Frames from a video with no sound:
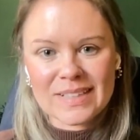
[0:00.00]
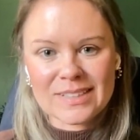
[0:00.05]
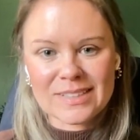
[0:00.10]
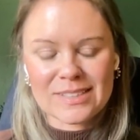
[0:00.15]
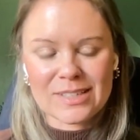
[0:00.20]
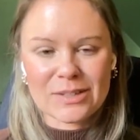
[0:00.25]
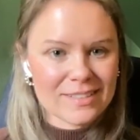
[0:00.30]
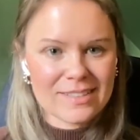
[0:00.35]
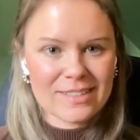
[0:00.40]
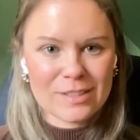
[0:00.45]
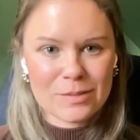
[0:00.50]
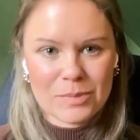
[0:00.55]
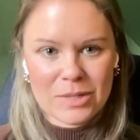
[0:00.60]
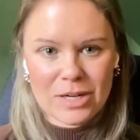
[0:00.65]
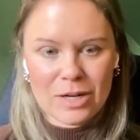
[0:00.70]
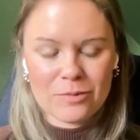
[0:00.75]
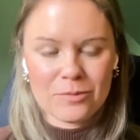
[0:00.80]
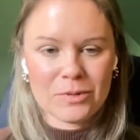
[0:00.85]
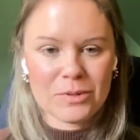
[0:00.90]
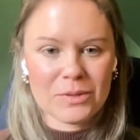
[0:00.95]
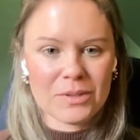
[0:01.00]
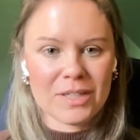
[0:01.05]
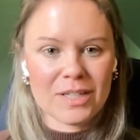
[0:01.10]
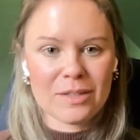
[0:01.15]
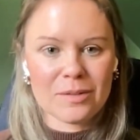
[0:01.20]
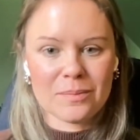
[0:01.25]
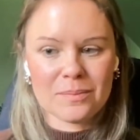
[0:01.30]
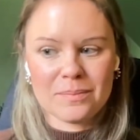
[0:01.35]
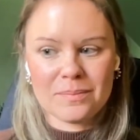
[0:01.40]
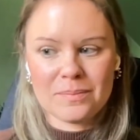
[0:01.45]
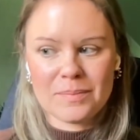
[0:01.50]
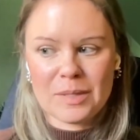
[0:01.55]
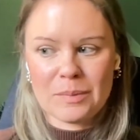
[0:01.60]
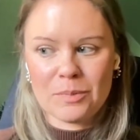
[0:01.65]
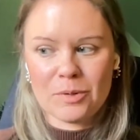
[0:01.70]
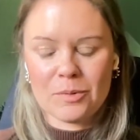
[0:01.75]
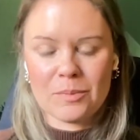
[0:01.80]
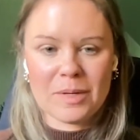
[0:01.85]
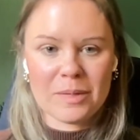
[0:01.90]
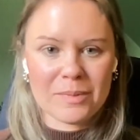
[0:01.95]
And yes, it can be helpful to help
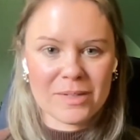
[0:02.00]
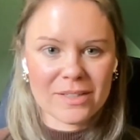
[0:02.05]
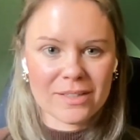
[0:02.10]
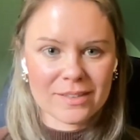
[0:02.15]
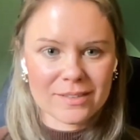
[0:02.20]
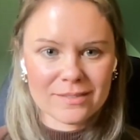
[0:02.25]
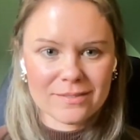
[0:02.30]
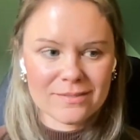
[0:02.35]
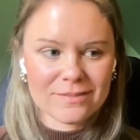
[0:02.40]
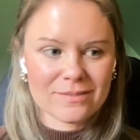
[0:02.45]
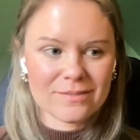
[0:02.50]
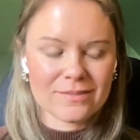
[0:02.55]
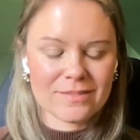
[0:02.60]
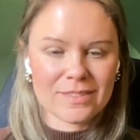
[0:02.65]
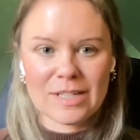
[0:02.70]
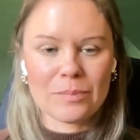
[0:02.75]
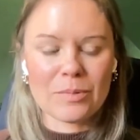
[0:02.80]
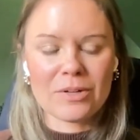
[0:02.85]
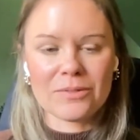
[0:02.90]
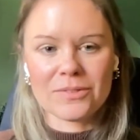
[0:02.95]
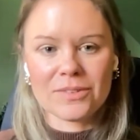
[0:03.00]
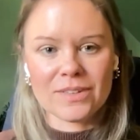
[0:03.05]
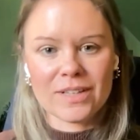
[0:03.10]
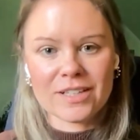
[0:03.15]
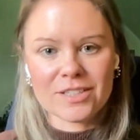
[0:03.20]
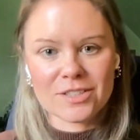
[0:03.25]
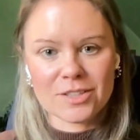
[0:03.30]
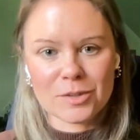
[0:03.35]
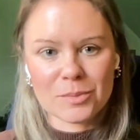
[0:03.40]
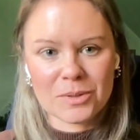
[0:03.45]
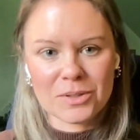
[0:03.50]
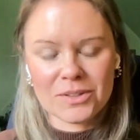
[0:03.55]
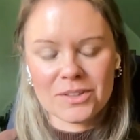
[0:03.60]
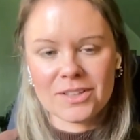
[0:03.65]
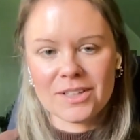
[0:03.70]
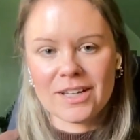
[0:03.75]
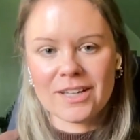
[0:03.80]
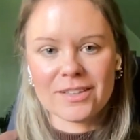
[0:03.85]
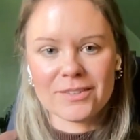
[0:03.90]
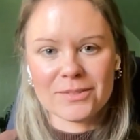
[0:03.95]
people maybe step off the ledge in the middle of the
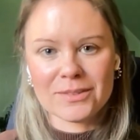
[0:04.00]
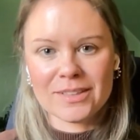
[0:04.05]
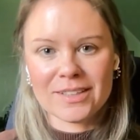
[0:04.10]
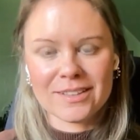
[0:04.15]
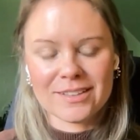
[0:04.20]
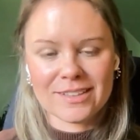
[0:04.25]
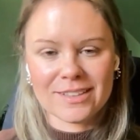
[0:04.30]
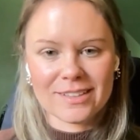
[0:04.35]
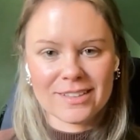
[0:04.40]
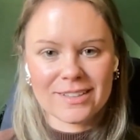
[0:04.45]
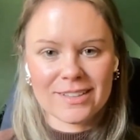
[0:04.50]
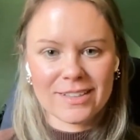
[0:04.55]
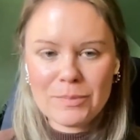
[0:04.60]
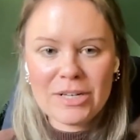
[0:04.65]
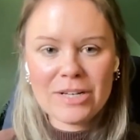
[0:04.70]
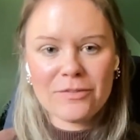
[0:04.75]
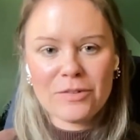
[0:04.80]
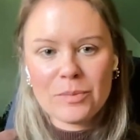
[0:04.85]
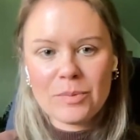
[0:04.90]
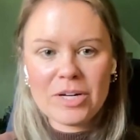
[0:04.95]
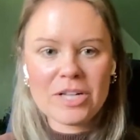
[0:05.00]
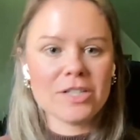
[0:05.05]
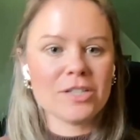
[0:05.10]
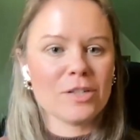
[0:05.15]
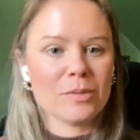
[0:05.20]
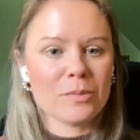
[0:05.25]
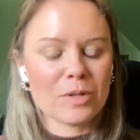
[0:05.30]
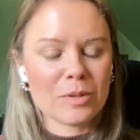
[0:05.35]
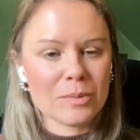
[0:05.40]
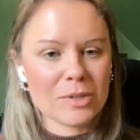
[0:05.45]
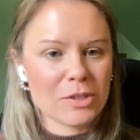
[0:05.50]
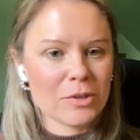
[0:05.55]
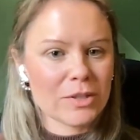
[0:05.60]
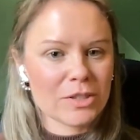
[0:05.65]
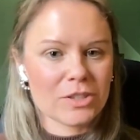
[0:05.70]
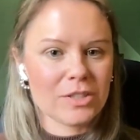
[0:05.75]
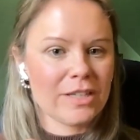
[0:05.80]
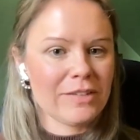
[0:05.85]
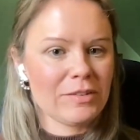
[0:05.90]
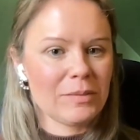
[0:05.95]
night when they think, I might have a brain tumor, but you
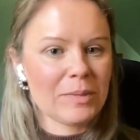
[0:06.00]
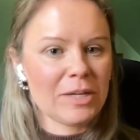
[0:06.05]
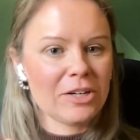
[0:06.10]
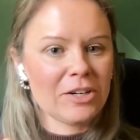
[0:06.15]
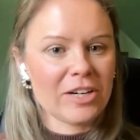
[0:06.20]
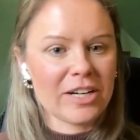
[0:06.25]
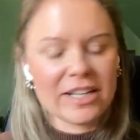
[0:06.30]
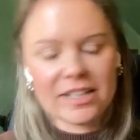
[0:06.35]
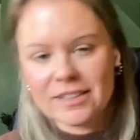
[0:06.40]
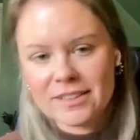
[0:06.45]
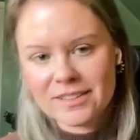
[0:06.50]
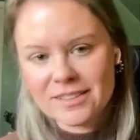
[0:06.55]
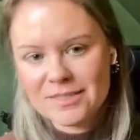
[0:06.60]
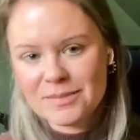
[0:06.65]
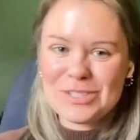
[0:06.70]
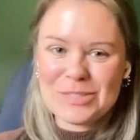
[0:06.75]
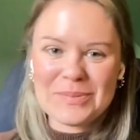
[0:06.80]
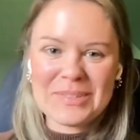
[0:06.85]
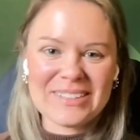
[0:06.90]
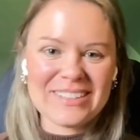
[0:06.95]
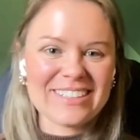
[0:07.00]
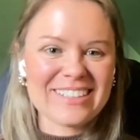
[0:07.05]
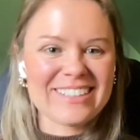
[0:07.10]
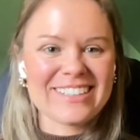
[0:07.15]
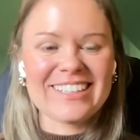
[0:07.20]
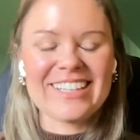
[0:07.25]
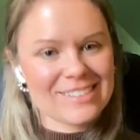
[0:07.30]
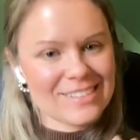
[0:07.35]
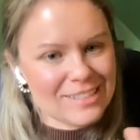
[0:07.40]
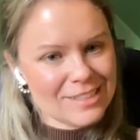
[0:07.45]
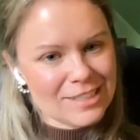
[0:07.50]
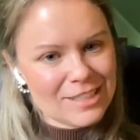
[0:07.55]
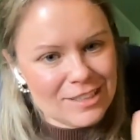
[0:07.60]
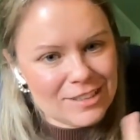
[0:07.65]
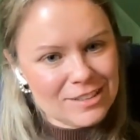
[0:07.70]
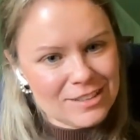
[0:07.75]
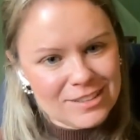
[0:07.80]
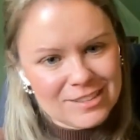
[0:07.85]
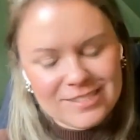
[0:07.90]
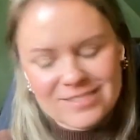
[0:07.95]
actually have a migraine. Right. Ultimately, see a
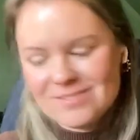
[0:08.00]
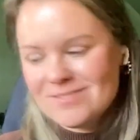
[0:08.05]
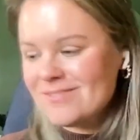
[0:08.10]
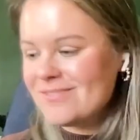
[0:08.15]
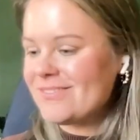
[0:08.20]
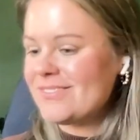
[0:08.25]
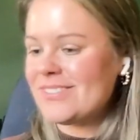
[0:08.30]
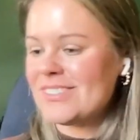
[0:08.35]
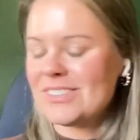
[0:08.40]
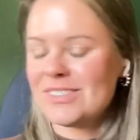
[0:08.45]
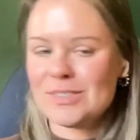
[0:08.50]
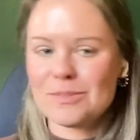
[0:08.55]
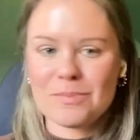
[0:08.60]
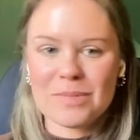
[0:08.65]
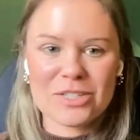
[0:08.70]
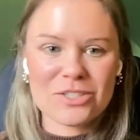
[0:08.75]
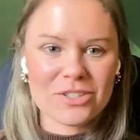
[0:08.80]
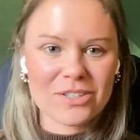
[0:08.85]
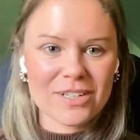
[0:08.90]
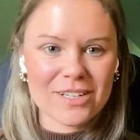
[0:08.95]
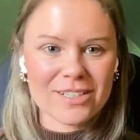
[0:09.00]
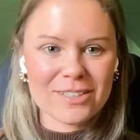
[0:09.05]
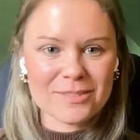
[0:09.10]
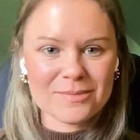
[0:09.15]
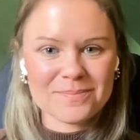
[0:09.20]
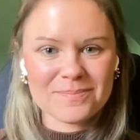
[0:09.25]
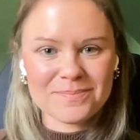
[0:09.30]
doctor for some patient care.